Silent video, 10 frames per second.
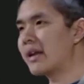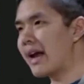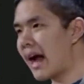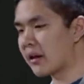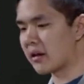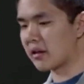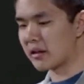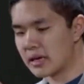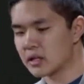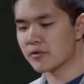me to access
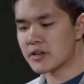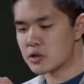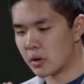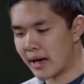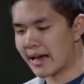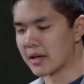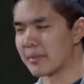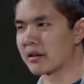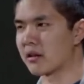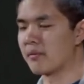individual
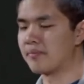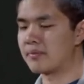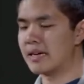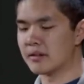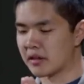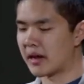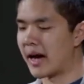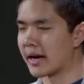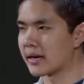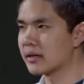elements
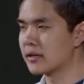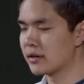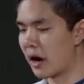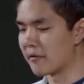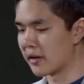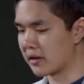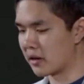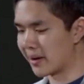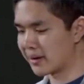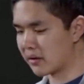inside of the
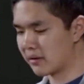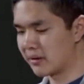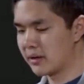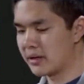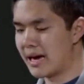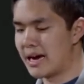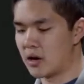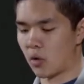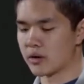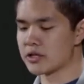sequence. And
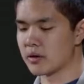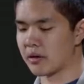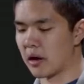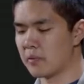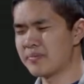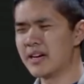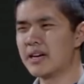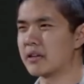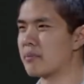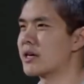in order to do so,
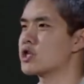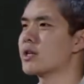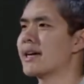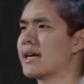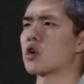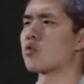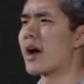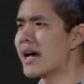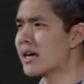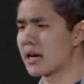it's much like an
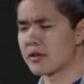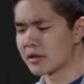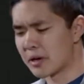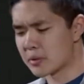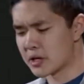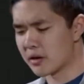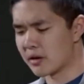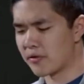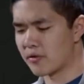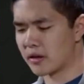array in other languages
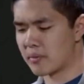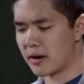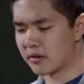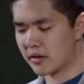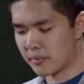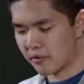if you've experienced them